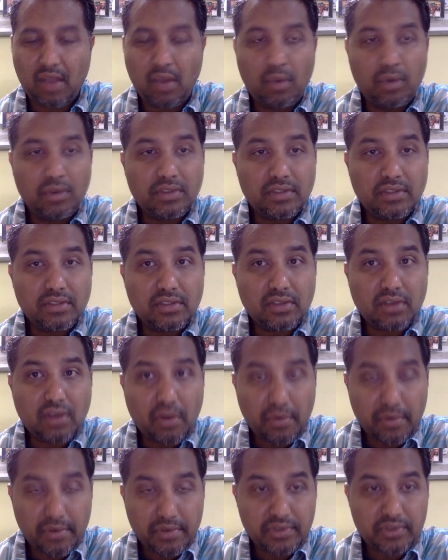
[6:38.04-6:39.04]
I want to
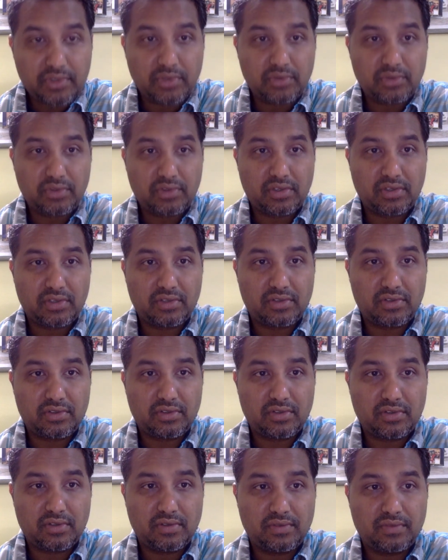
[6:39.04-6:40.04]
encourage you,
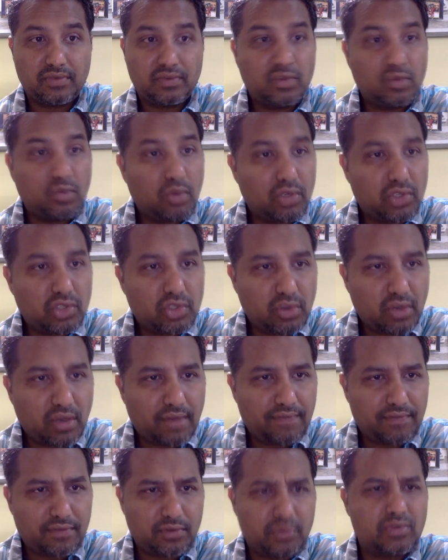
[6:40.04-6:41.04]
church. Do what you
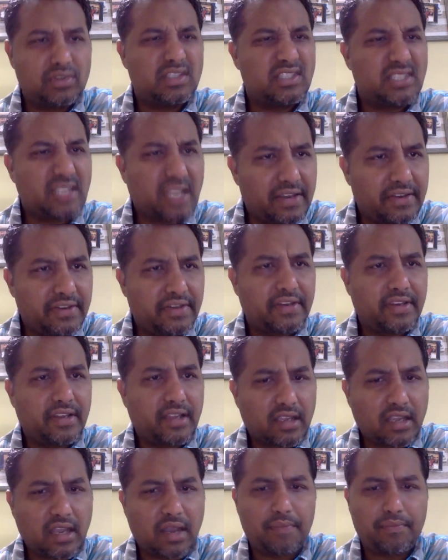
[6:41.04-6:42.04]
have to do. Stand in
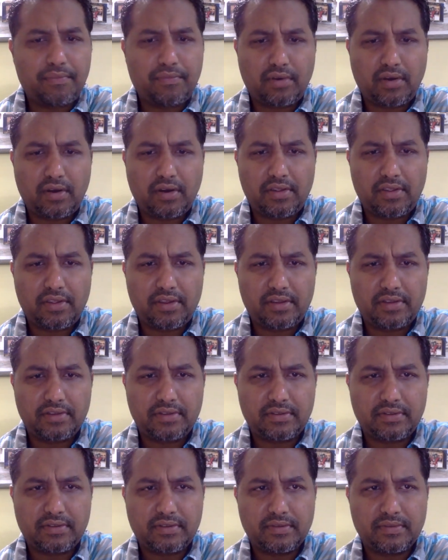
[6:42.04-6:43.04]
the gap for
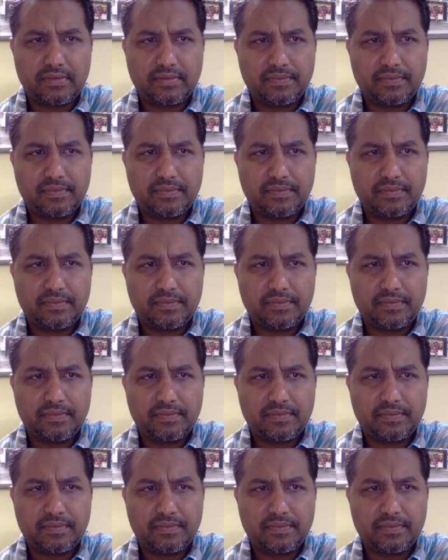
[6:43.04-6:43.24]
others.